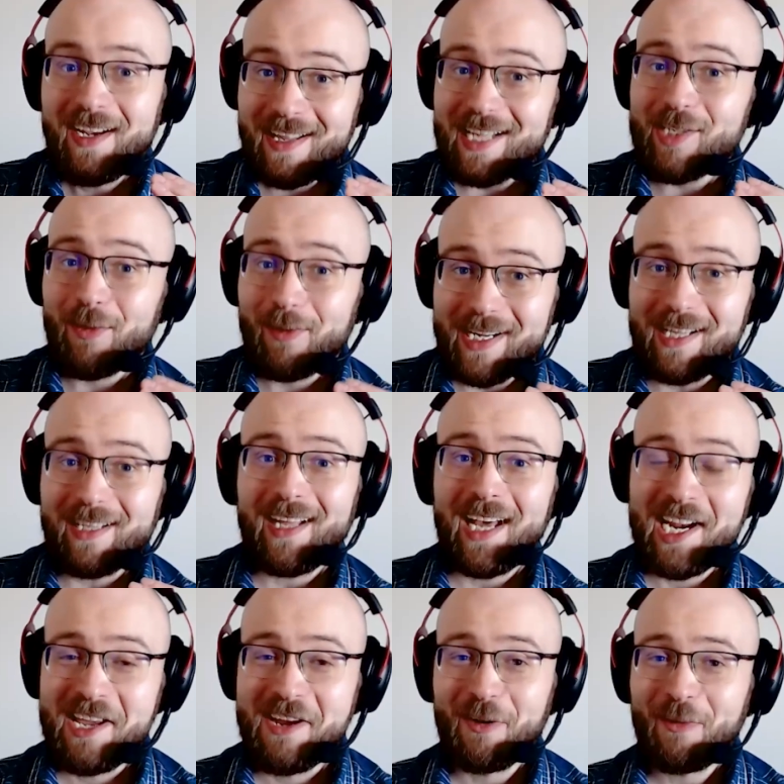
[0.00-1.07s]
That's already a
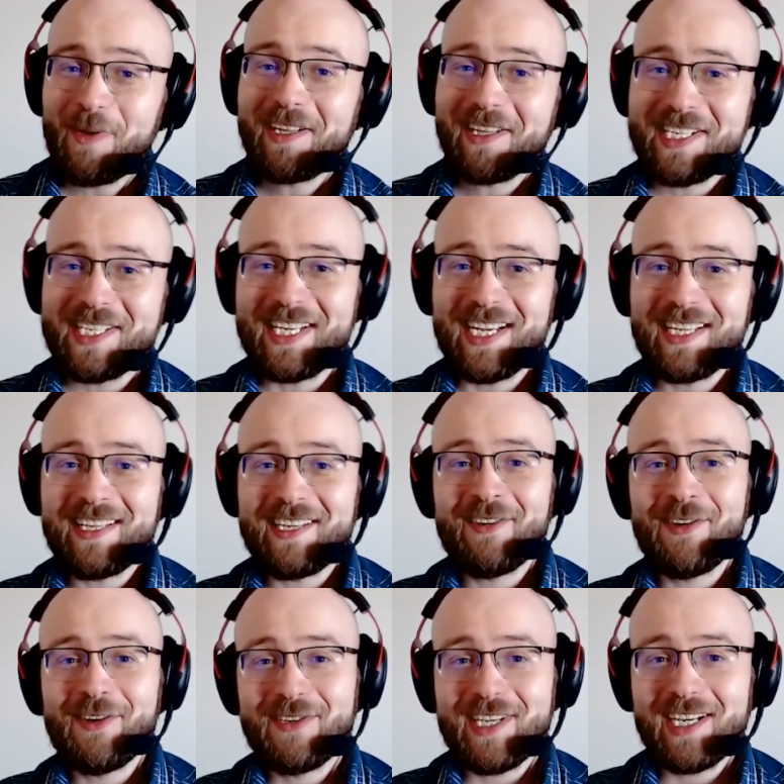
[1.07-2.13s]
lot of your real estate that
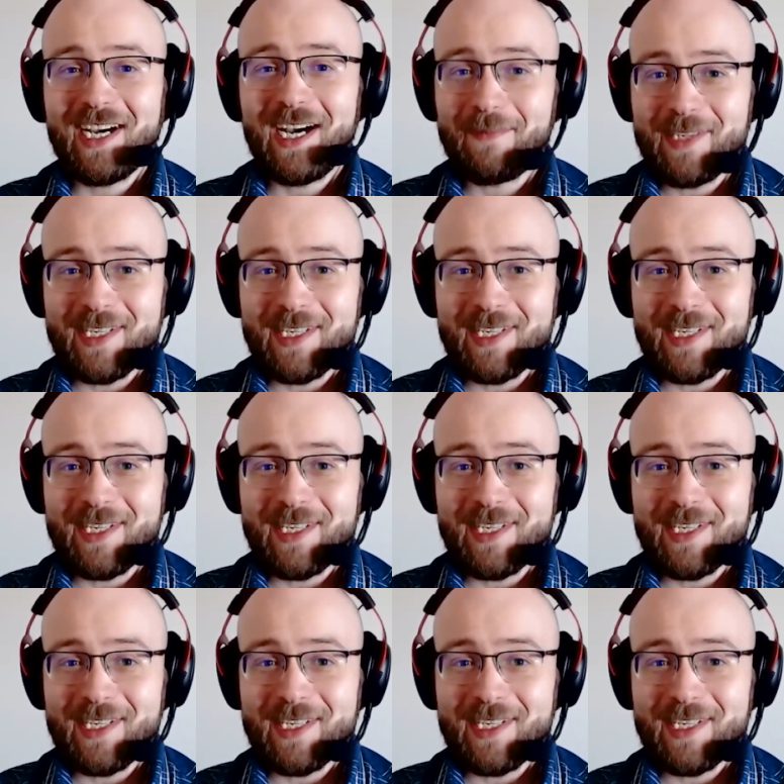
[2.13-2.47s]
you're using up,